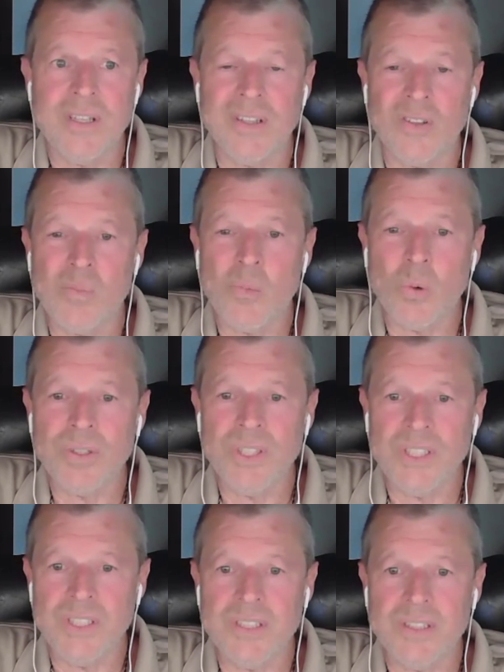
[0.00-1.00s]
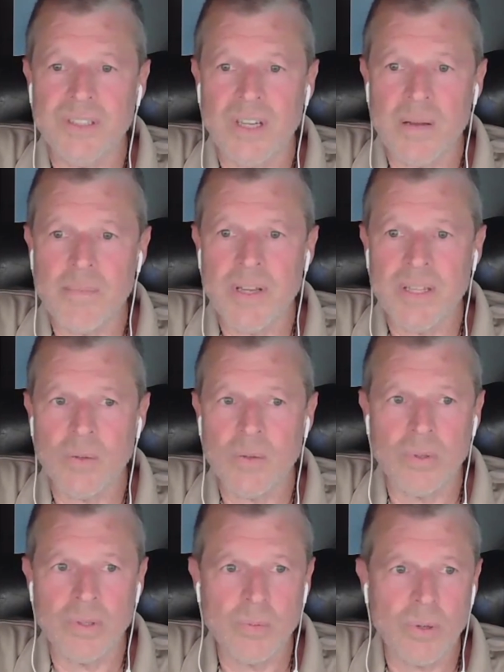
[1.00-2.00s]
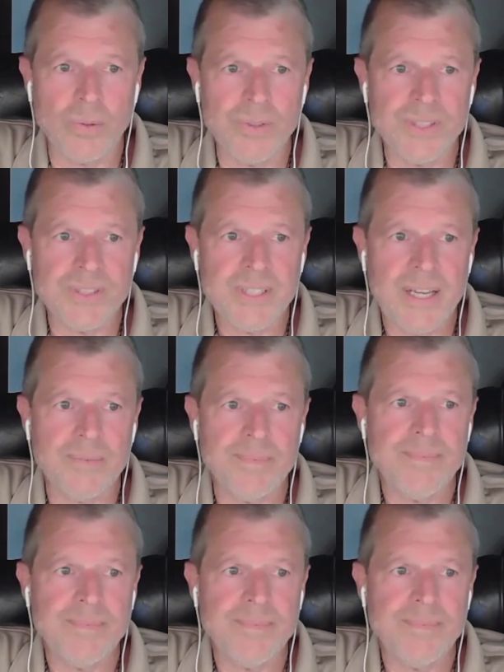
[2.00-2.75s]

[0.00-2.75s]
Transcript: a little more than a year. I mean, they really rolled this out.